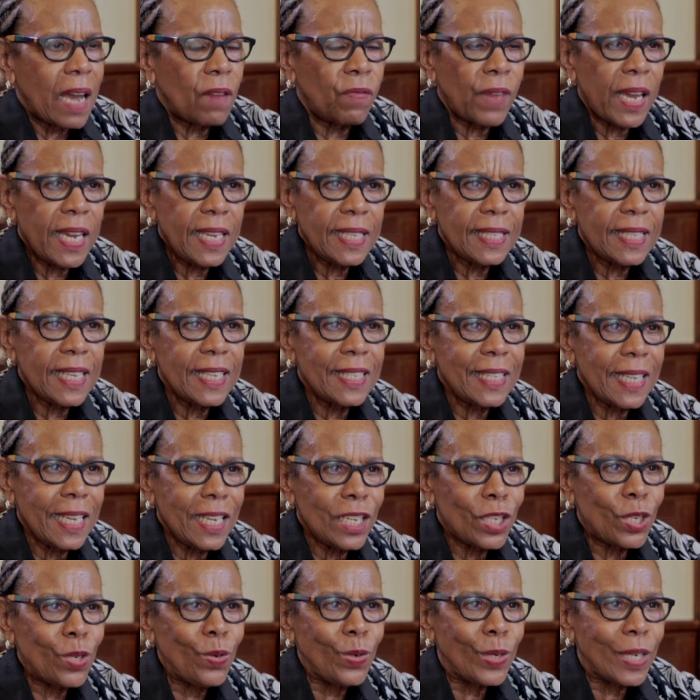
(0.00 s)
I raise this
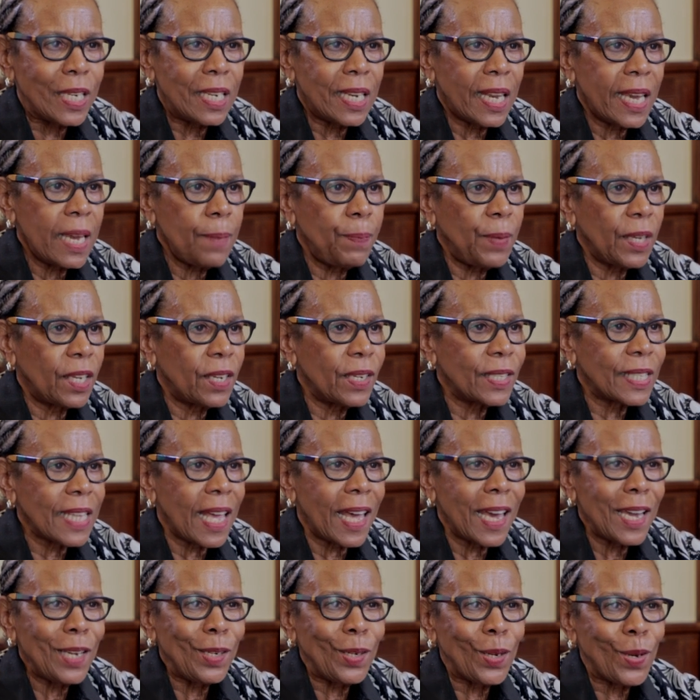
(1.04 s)
issue tonight
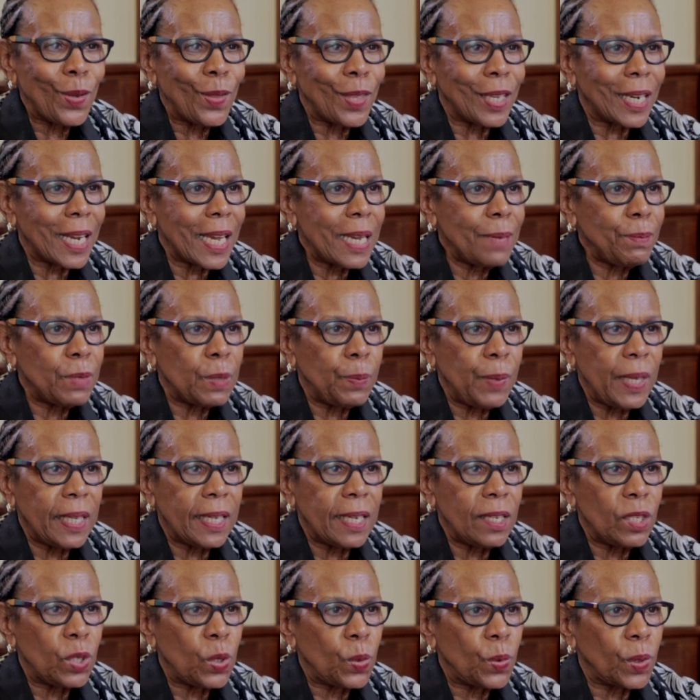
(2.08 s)
because I know that I am speaking